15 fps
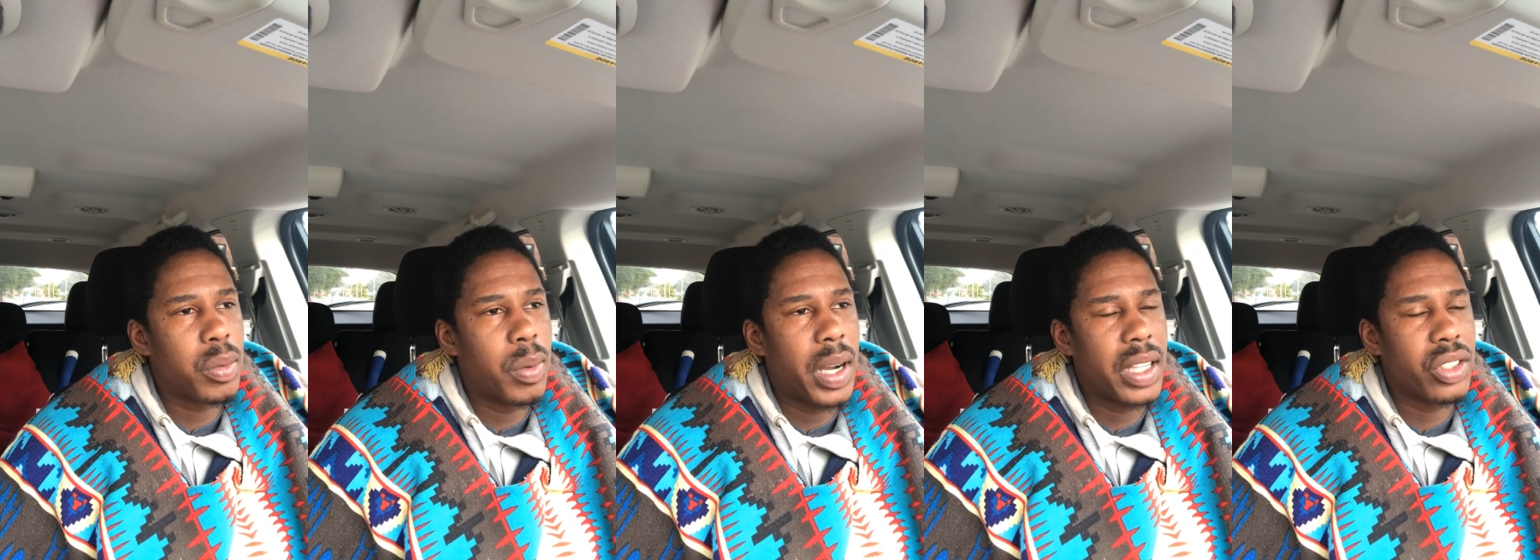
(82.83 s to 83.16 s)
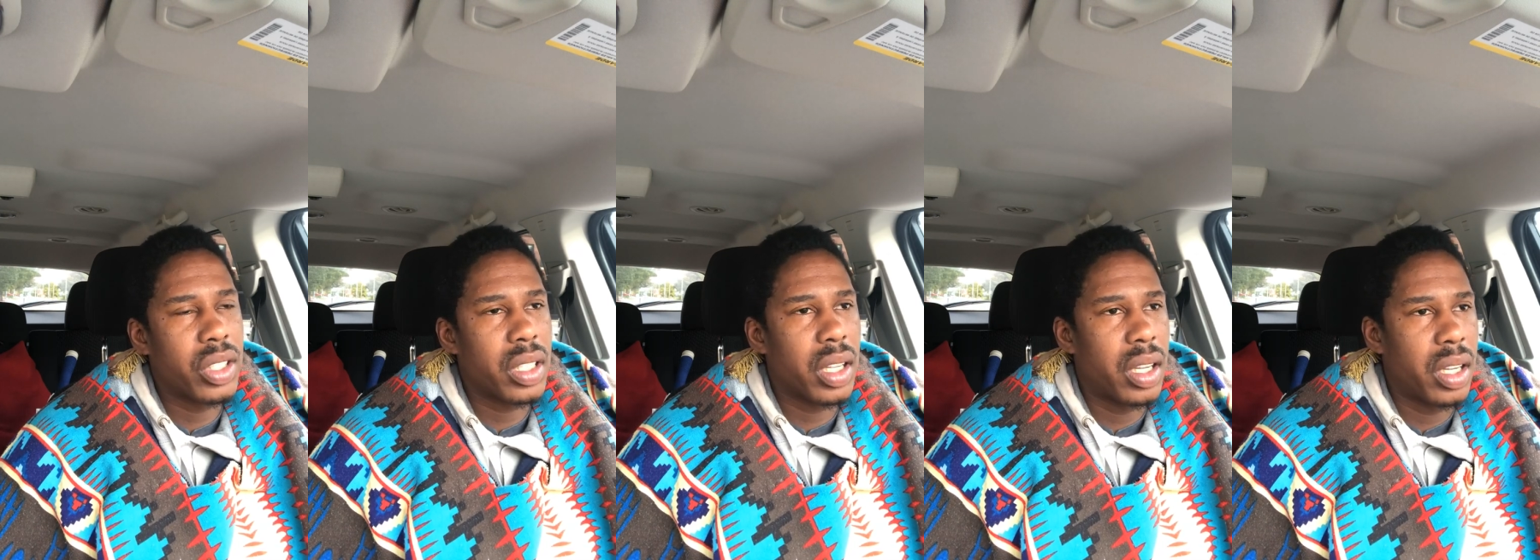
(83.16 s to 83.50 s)

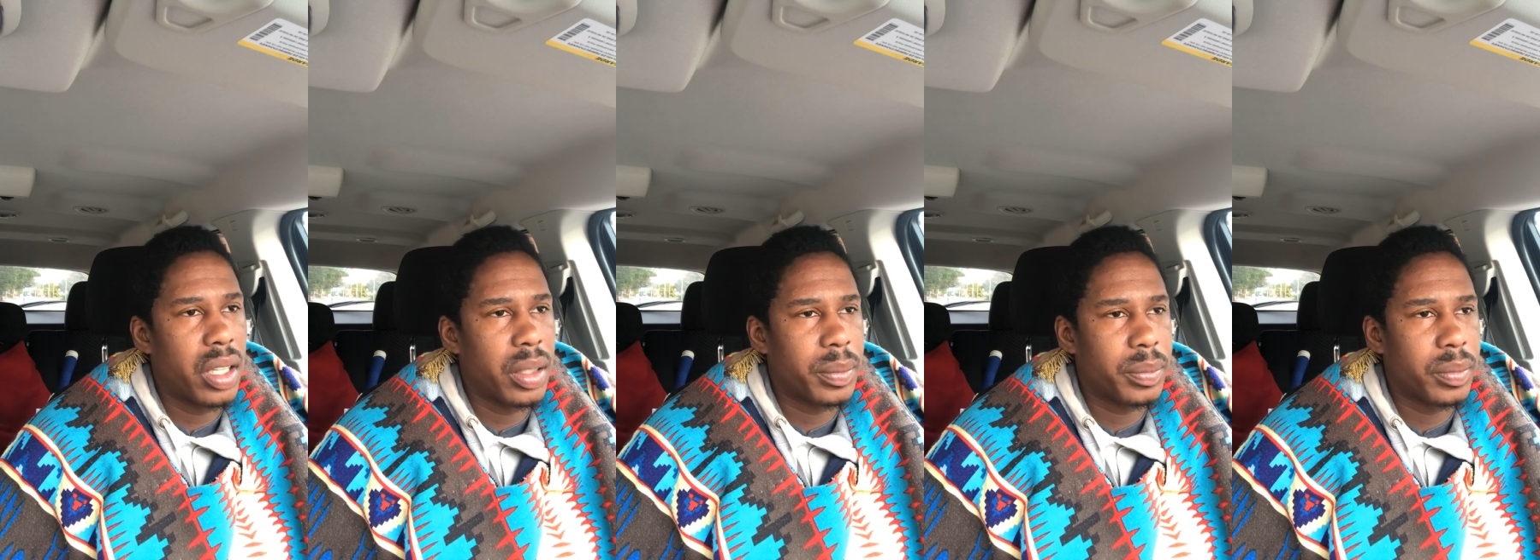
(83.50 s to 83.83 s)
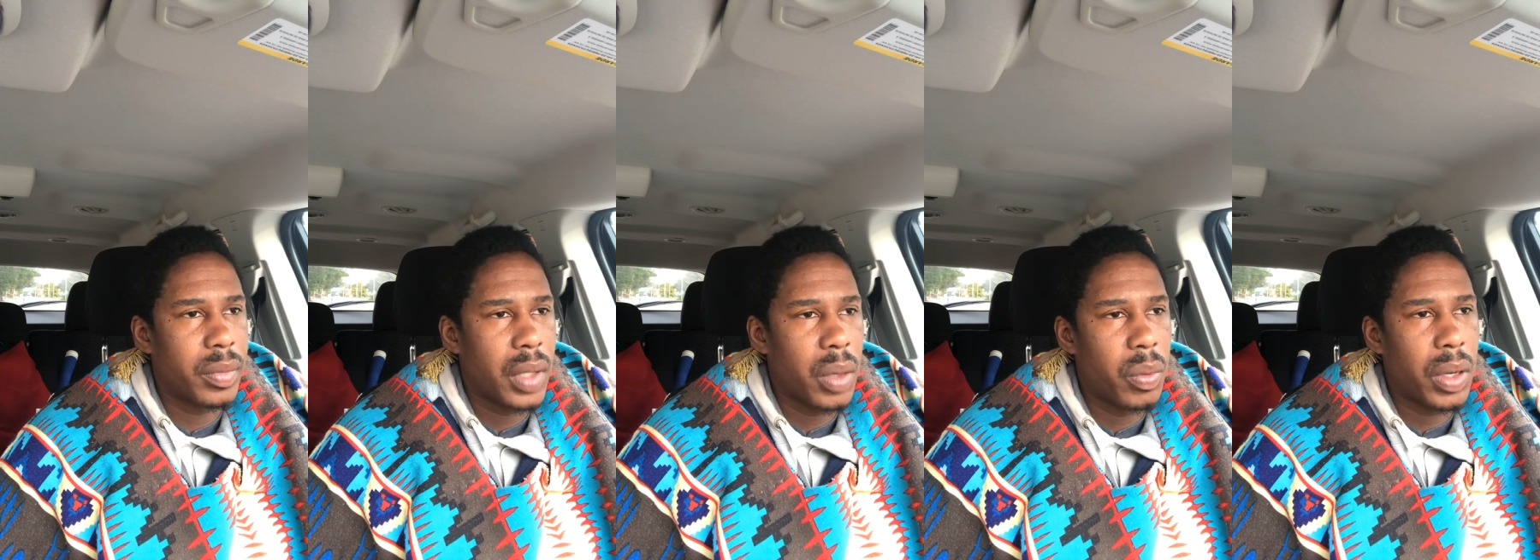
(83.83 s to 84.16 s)
watching,
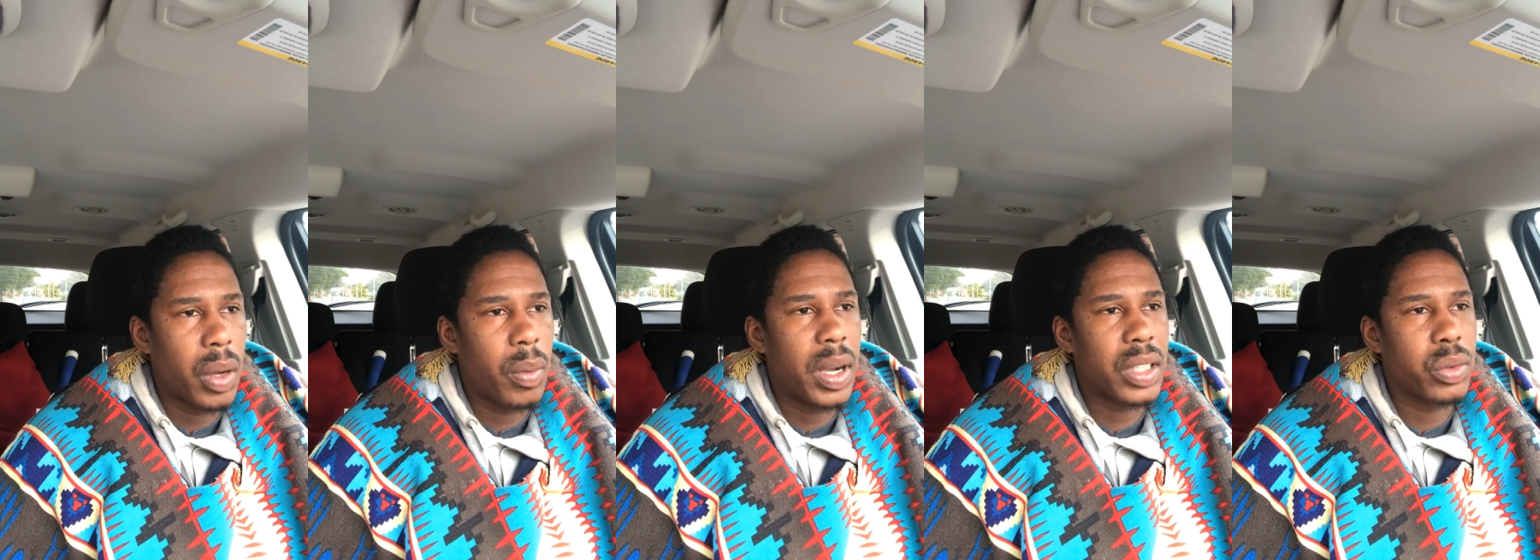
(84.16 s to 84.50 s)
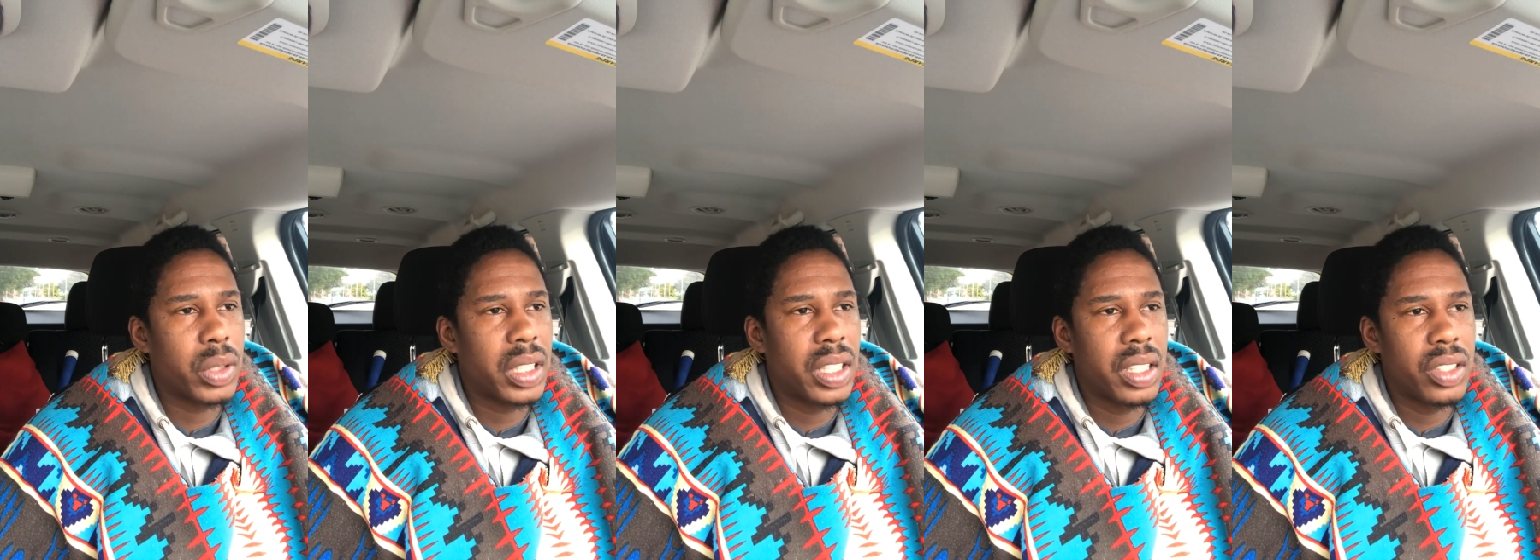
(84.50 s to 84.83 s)
when I watched
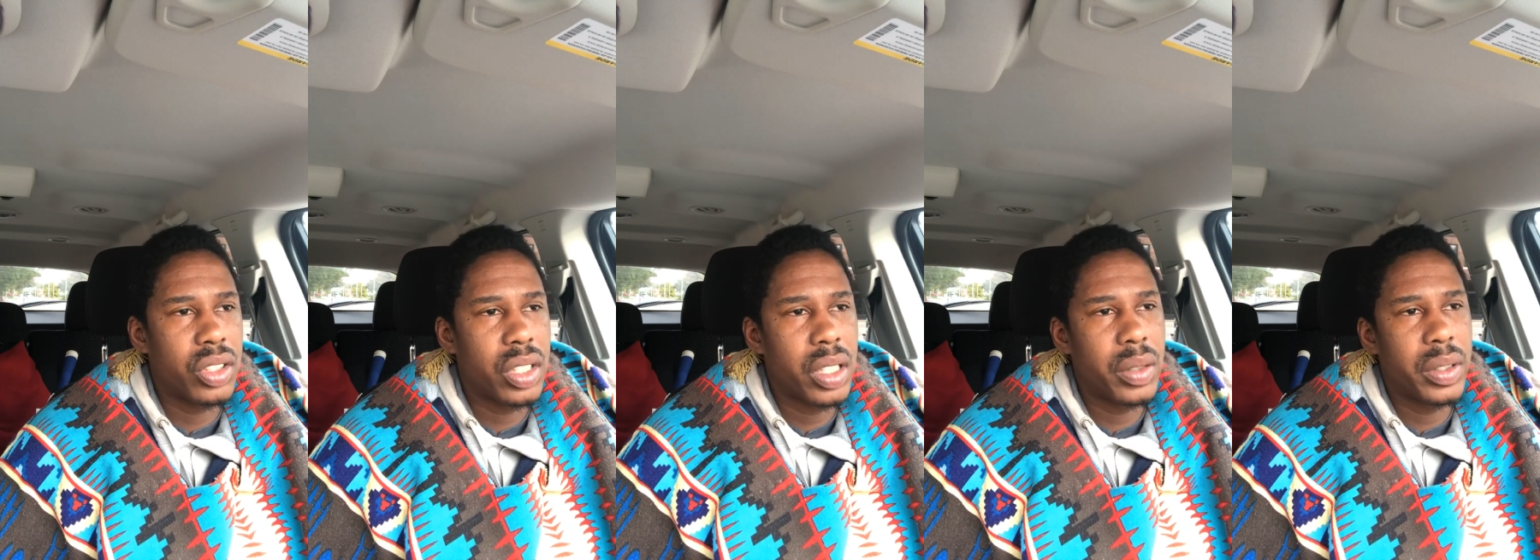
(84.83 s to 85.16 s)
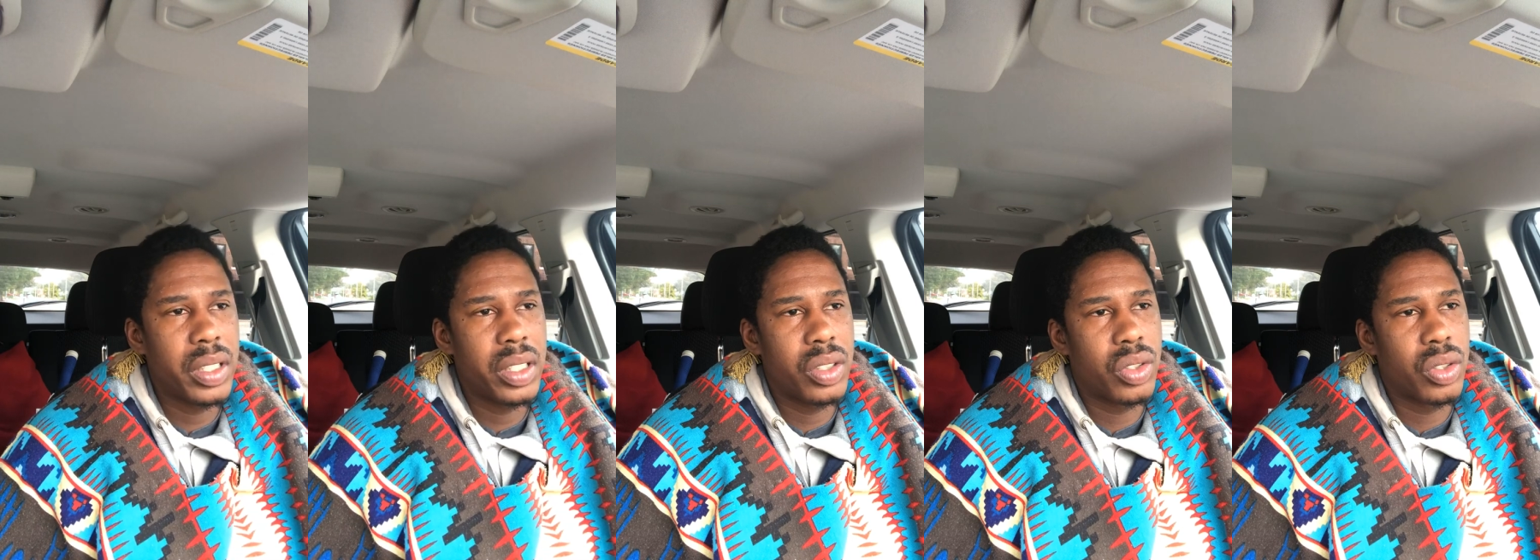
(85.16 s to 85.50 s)
within the
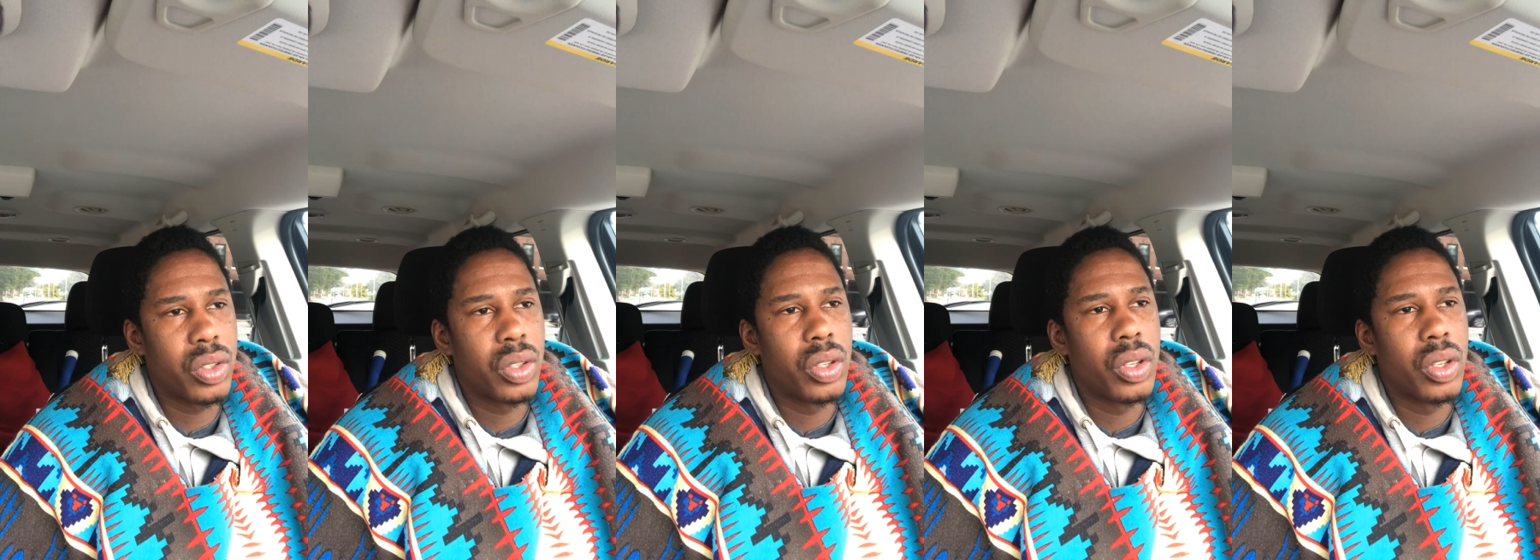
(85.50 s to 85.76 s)
series,